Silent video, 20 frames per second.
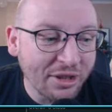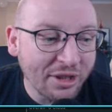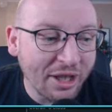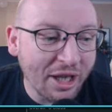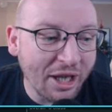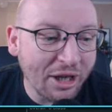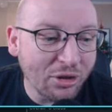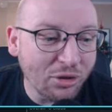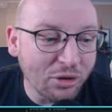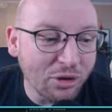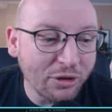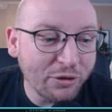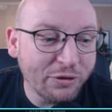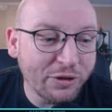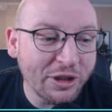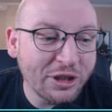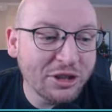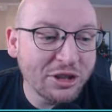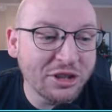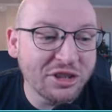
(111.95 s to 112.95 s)
Only
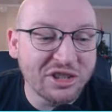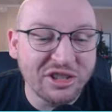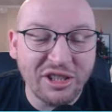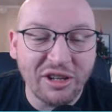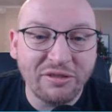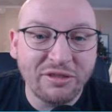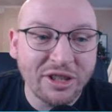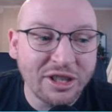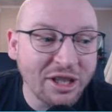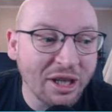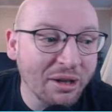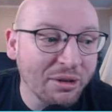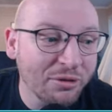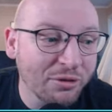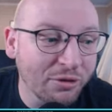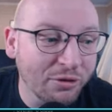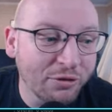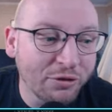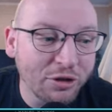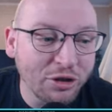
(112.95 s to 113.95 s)
featured 7 times
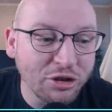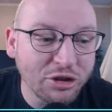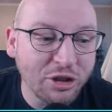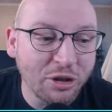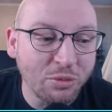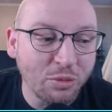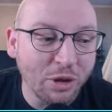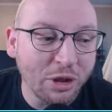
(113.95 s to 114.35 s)
for the first team,